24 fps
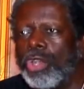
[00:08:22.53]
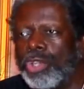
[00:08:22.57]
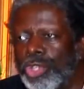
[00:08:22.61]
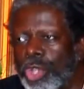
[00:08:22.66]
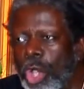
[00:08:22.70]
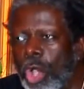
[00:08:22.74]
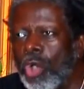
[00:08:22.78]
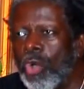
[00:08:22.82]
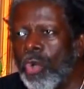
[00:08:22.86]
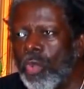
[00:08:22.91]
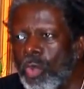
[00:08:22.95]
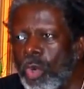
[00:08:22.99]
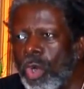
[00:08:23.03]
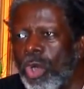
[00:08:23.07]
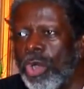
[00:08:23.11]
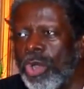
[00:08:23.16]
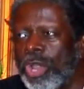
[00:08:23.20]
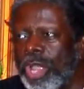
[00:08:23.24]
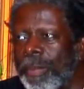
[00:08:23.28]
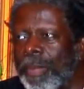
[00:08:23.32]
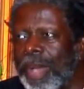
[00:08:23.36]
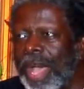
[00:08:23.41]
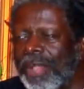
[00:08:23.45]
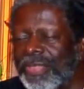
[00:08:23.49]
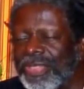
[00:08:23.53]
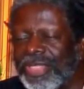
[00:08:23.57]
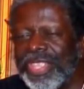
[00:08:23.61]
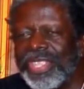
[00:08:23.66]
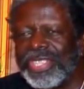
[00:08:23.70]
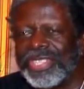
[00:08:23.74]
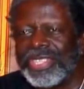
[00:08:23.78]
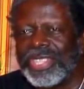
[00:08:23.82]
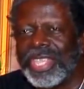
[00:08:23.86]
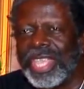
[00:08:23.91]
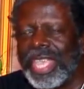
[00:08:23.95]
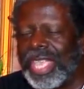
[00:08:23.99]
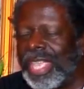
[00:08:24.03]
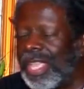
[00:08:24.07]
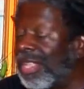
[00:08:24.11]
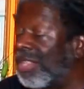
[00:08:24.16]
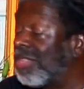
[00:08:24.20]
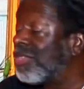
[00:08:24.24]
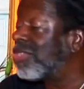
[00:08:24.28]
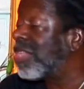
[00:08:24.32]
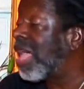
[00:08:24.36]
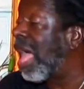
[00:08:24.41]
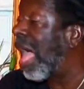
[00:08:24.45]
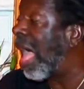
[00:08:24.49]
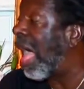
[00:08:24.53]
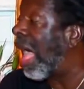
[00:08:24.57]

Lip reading: Don't worry about these things.